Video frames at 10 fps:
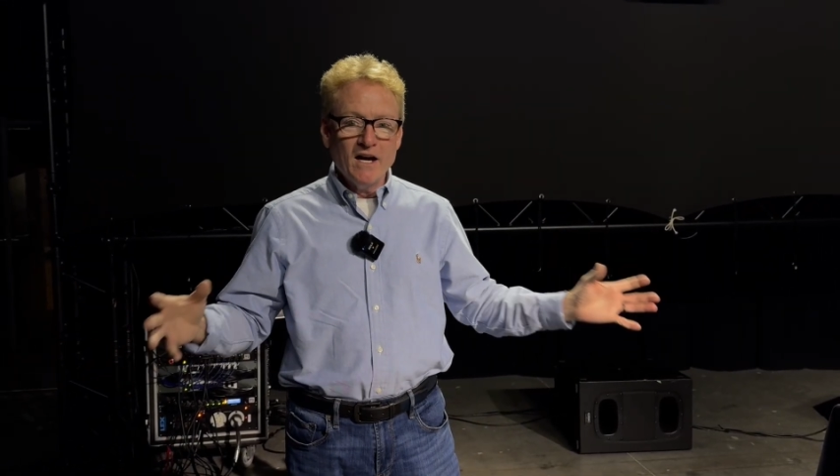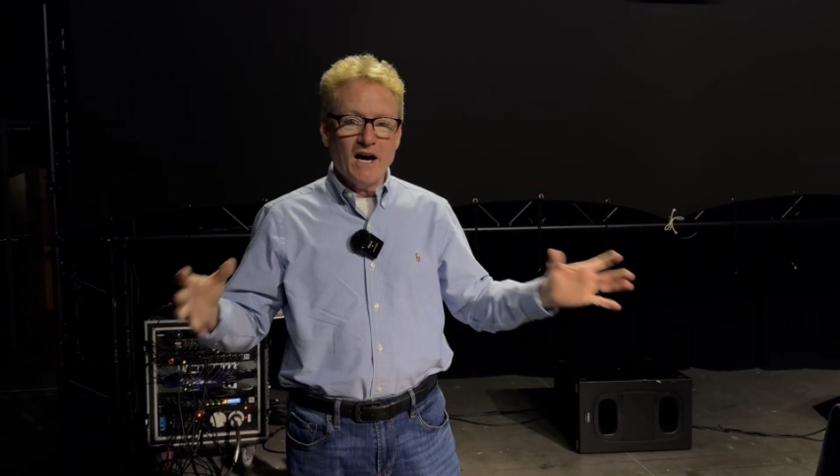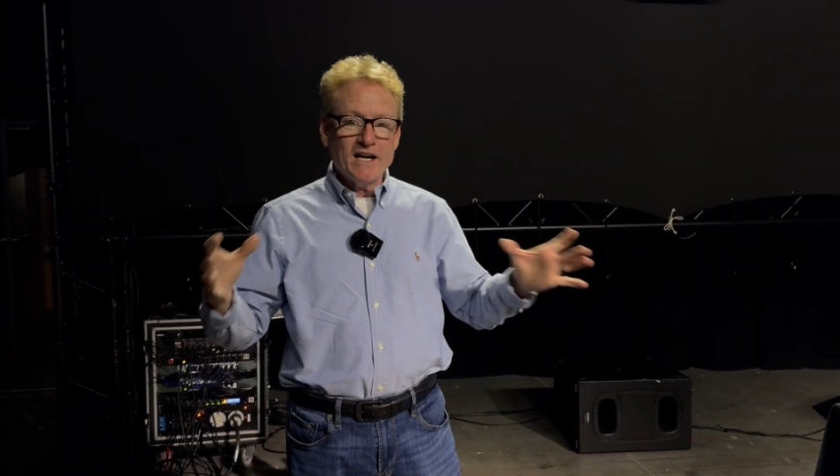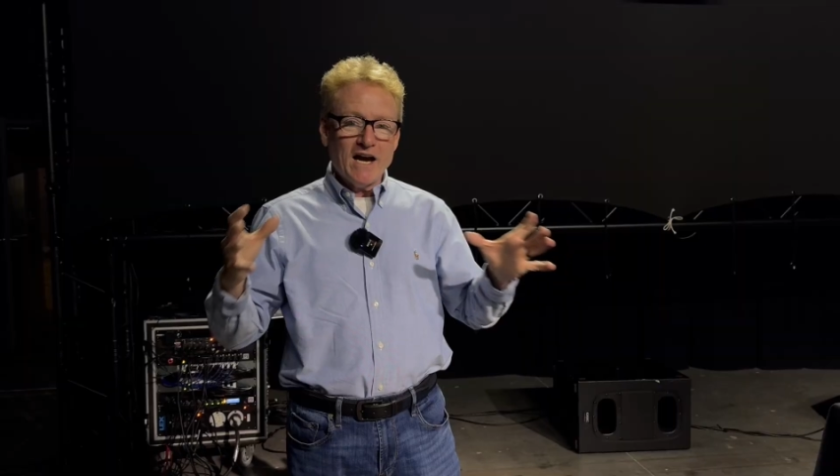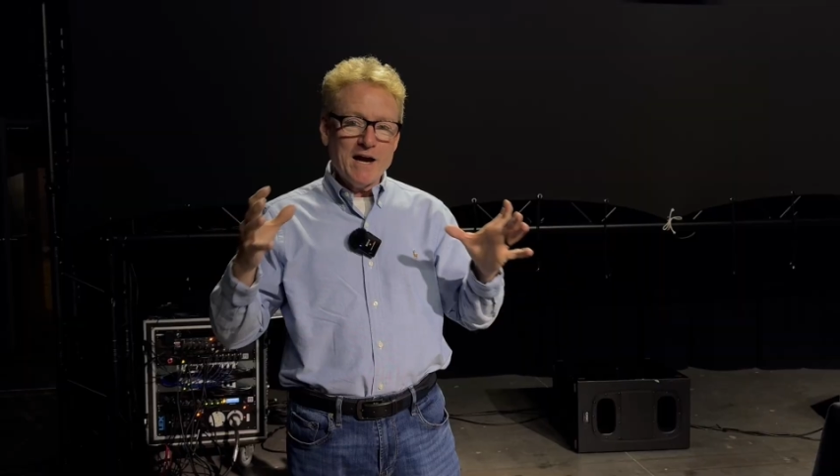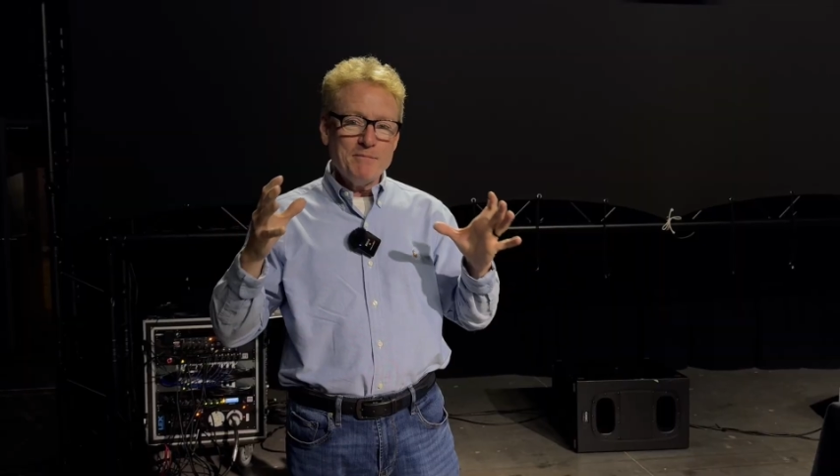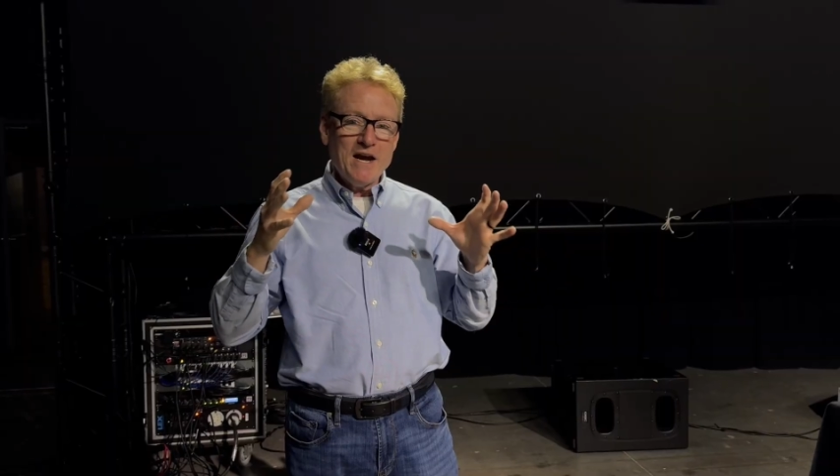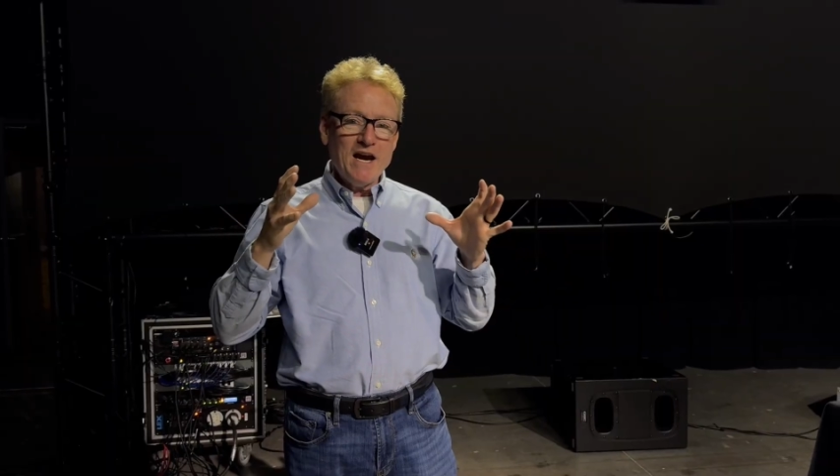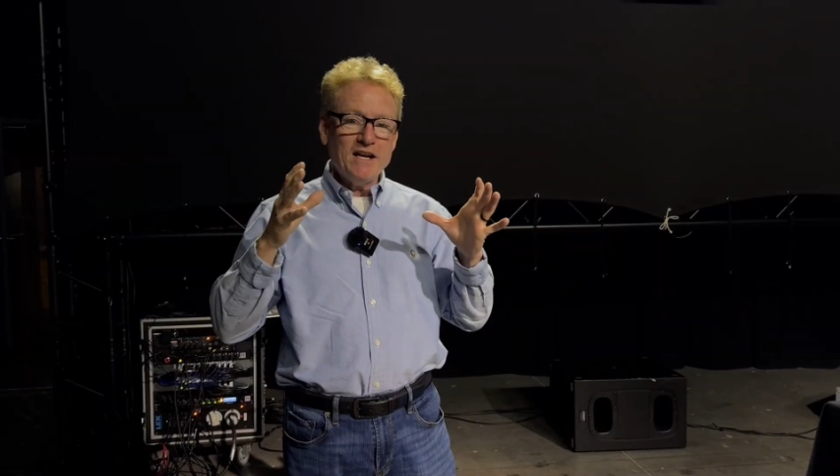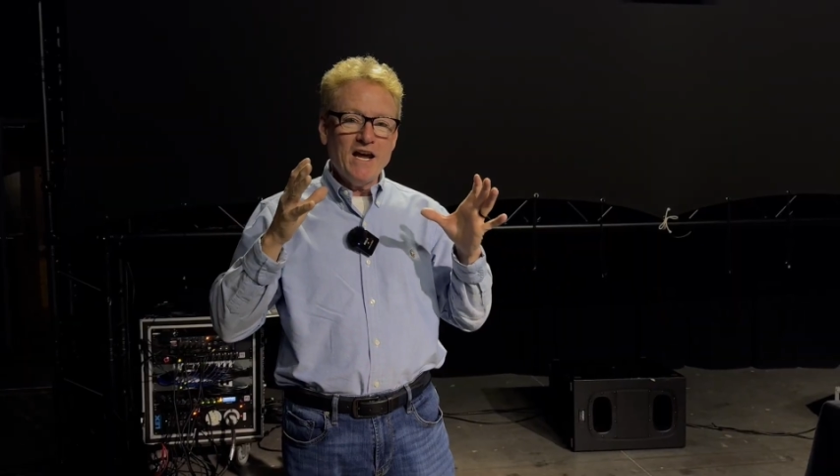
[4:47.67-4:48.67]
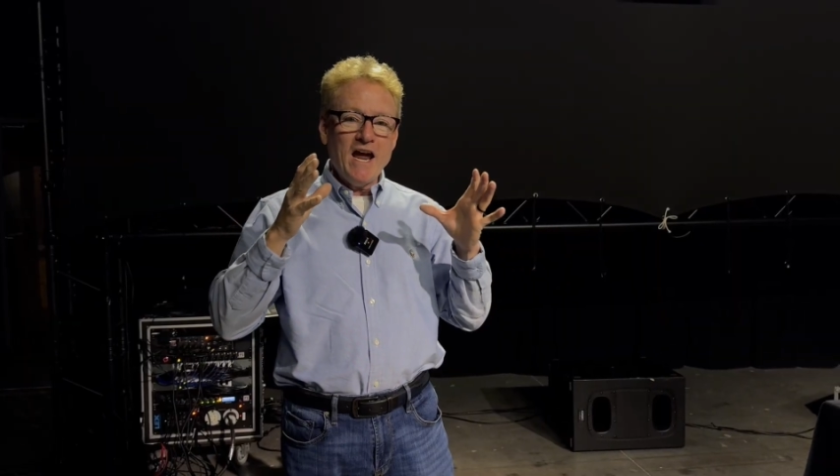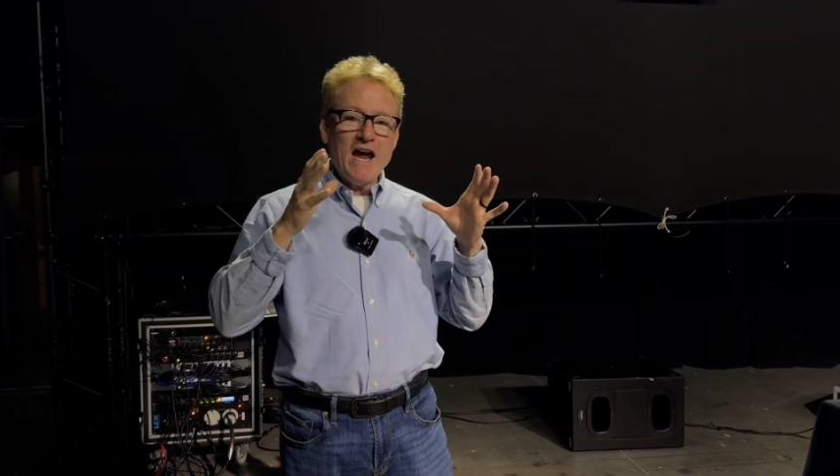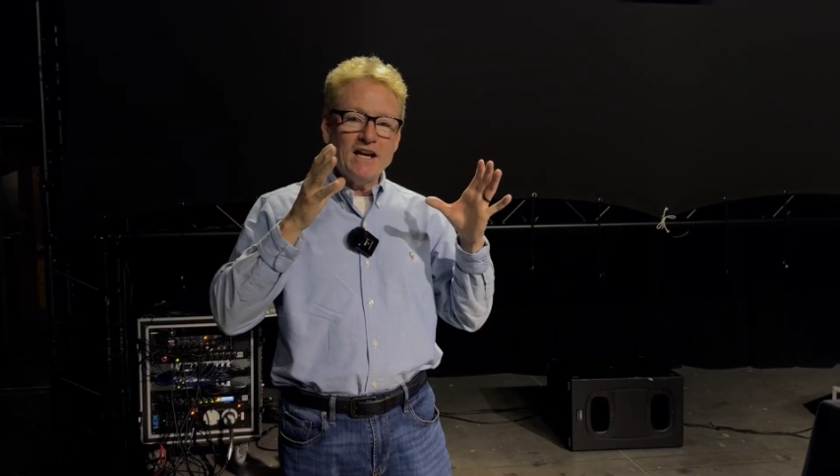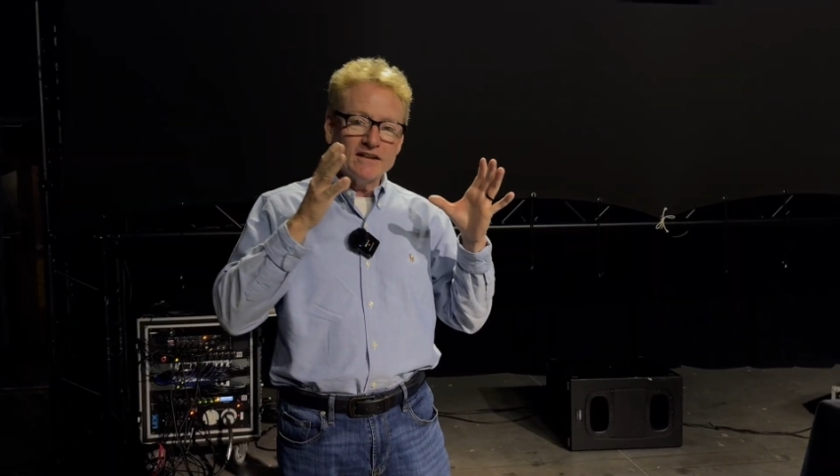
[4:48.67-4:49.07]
And I made a